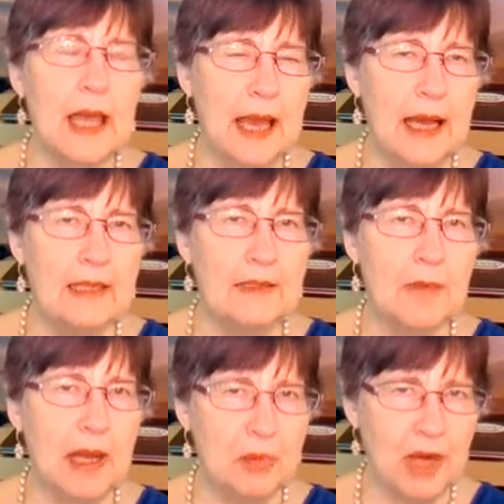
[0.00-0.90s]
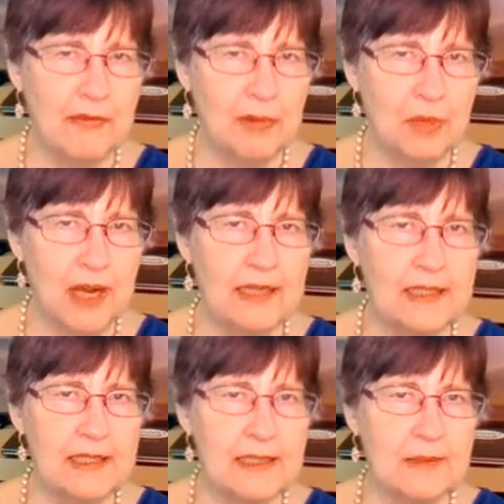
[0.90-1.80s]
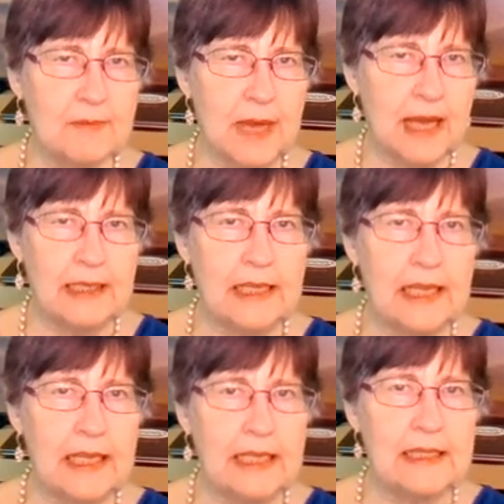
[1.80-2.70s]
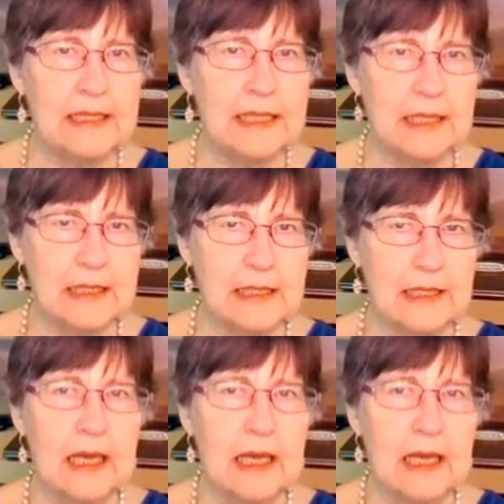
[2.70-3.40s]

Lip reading: had my private practice back in '86,